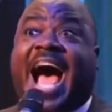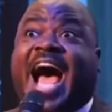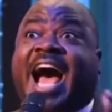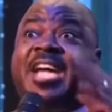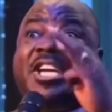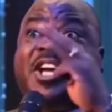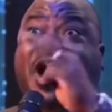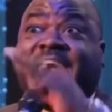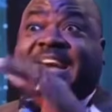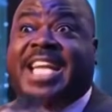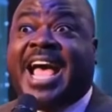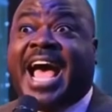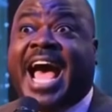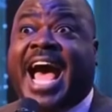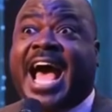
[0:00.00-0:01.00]
what happens.
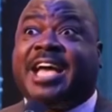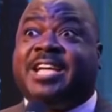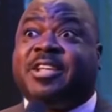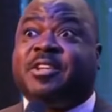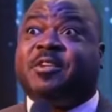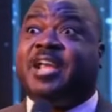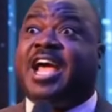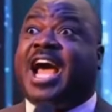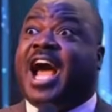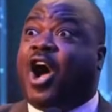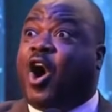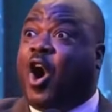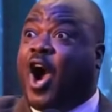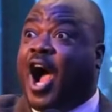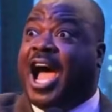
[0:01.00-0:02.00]
That is the feet